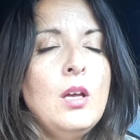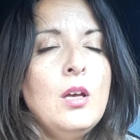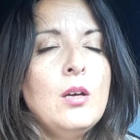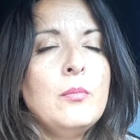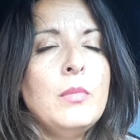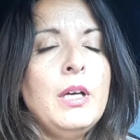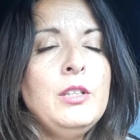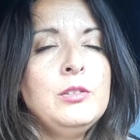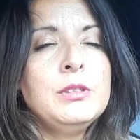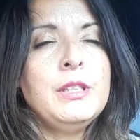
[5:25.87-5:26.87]
My Uncle
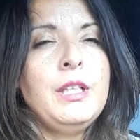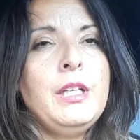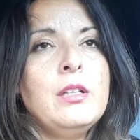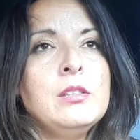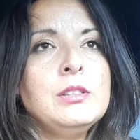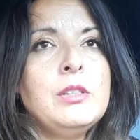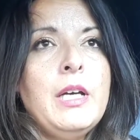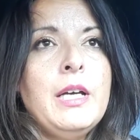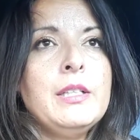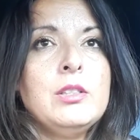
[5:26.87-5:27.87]
Rene also
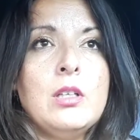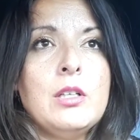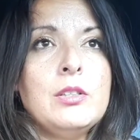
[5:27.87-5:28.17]
had a daughter,